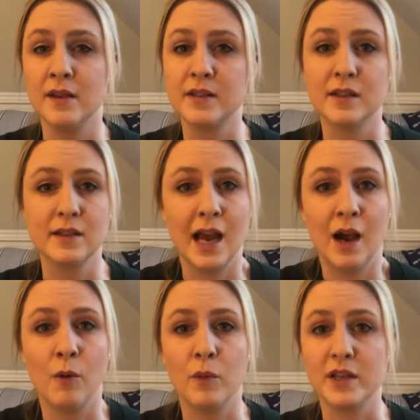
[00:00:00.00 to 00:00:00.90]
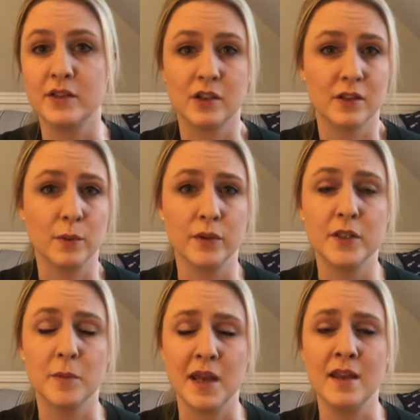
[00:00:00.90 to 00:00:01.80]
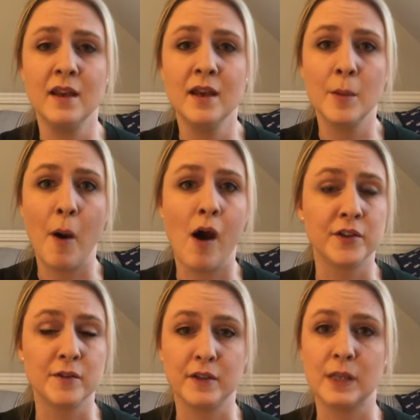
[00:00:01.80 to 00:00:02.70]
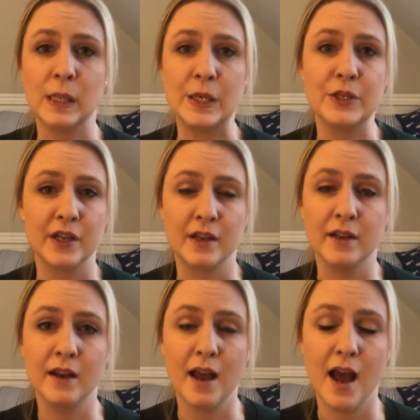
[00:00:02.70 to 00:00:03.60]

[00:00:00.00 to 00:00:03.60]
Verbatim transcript: and now we just want to be part of the solution.